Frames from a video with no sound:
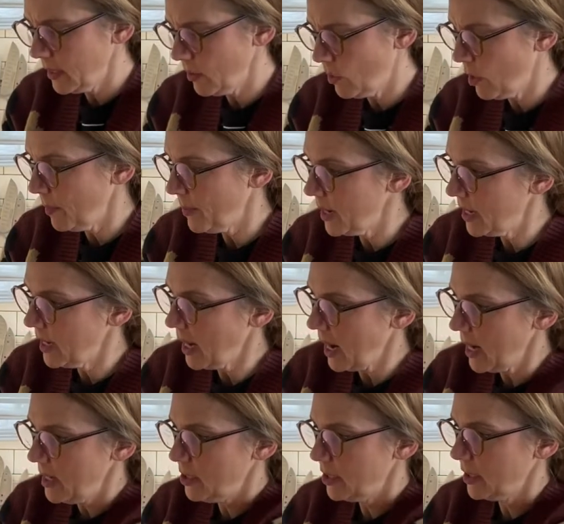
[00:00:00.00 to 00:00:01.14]
incorporated.
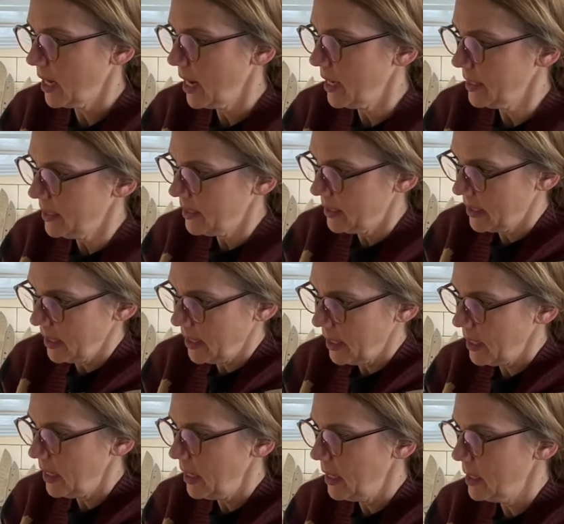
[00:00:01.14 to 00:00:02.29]
I just kind of stick
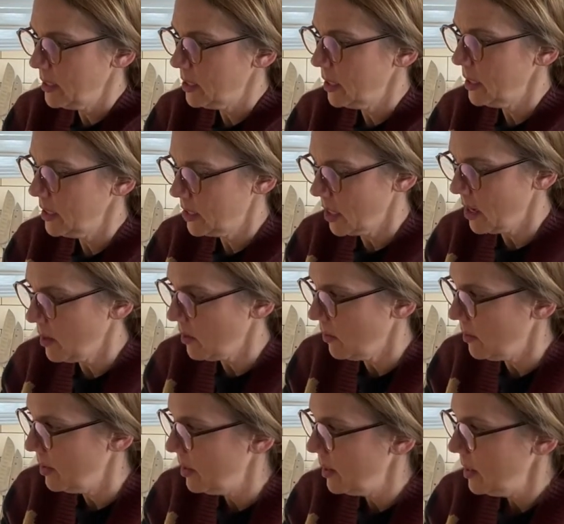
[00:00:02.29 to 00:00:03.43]
it into the
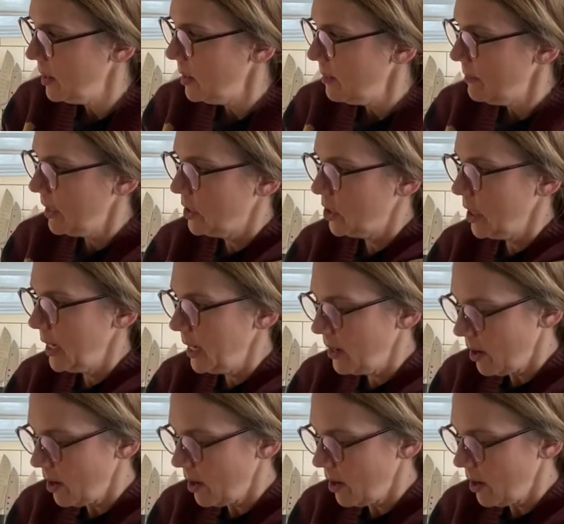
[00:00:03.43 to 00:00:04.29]
dough. Make sure I get